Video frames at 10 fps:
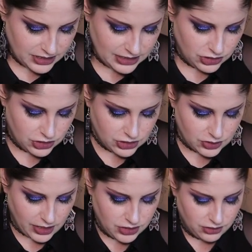does it just
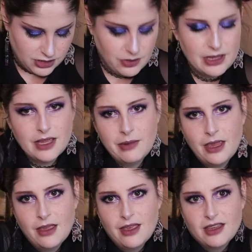stretch onto it? Let
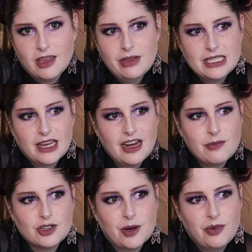me, give me a second.
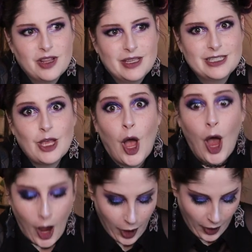I'm gonna try putting these
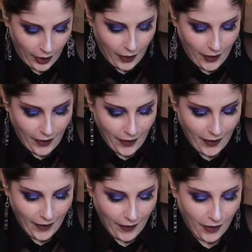
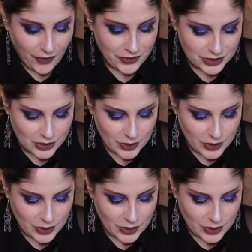on the